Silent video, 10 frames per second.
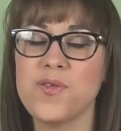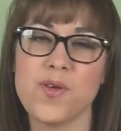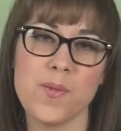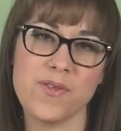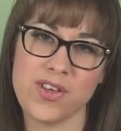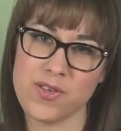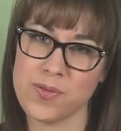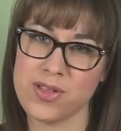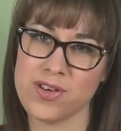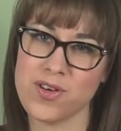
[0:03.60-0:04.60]
from
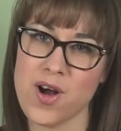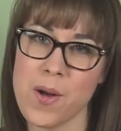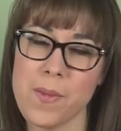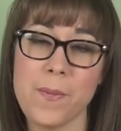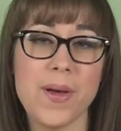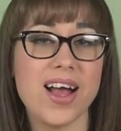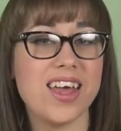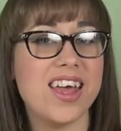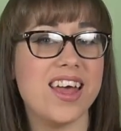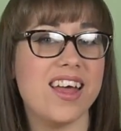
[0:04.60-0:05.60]
eventualmother.com, back
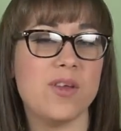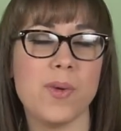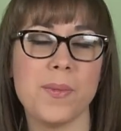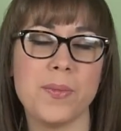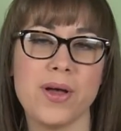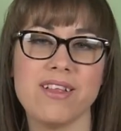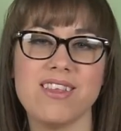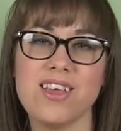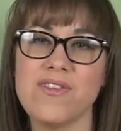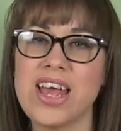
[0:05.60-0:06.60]
here at Babi Pur
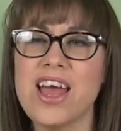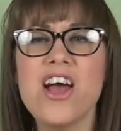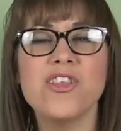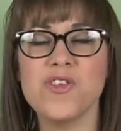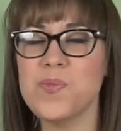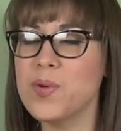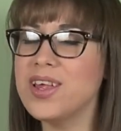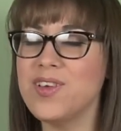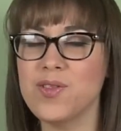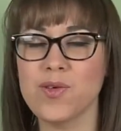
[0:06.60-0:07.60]
TV to bring
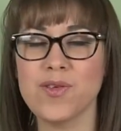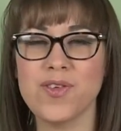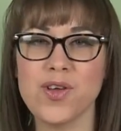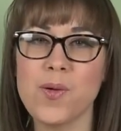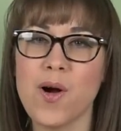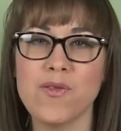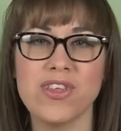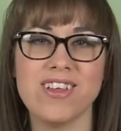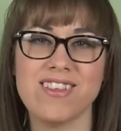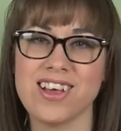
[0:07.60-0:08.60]
you the review of
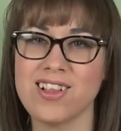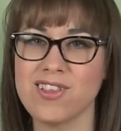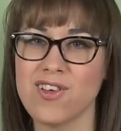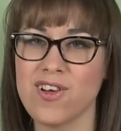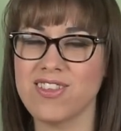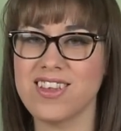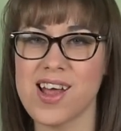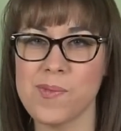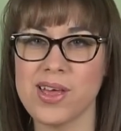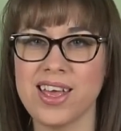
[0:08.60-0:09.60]
the Tickle Tots
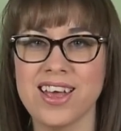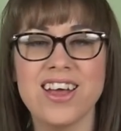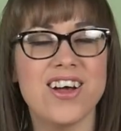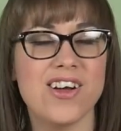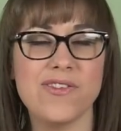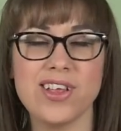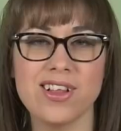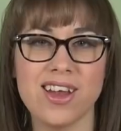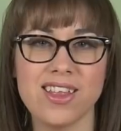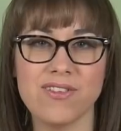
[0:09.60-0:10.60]
Nappy. Hopefully
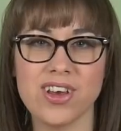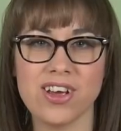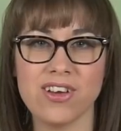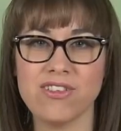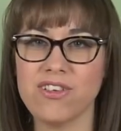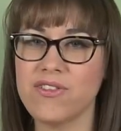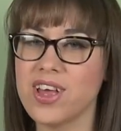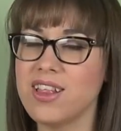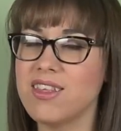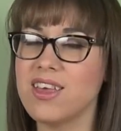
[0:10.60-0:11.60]
you'll like the video. Don't
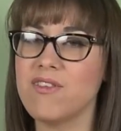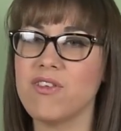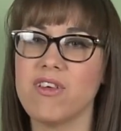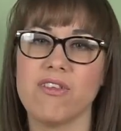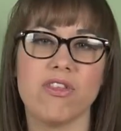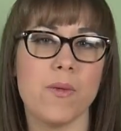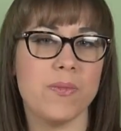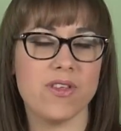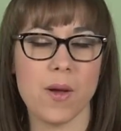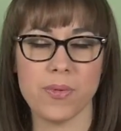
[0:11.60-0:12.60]
forget to give a
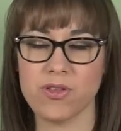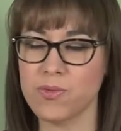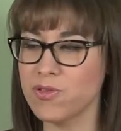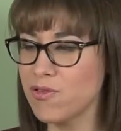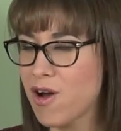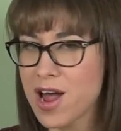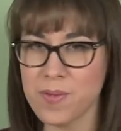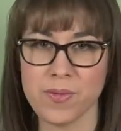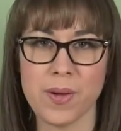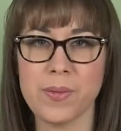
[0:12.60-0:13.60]
thumbs up,
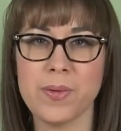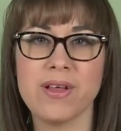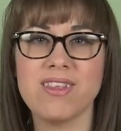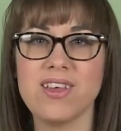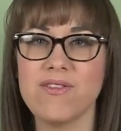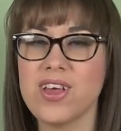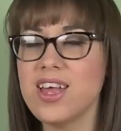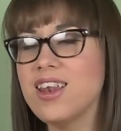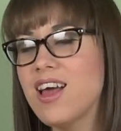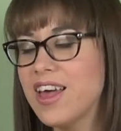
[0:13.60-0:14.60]
subscribe to Babi Pur
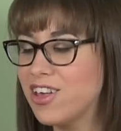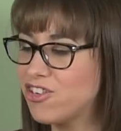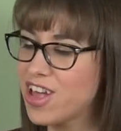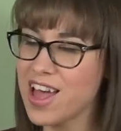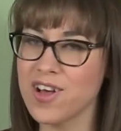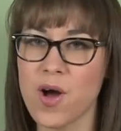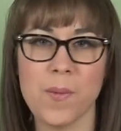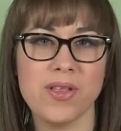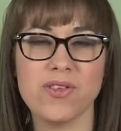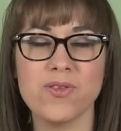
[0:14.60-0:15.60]
TV, like, share,
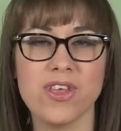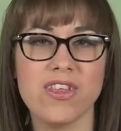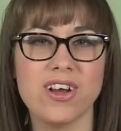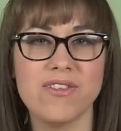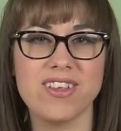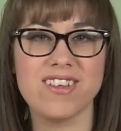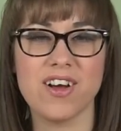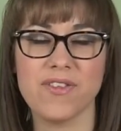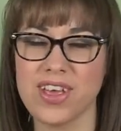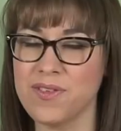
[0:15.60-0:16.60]
comment and all the other lovely
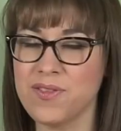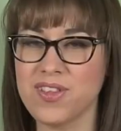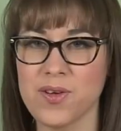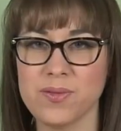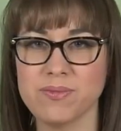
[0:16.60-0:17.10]
stuff if so.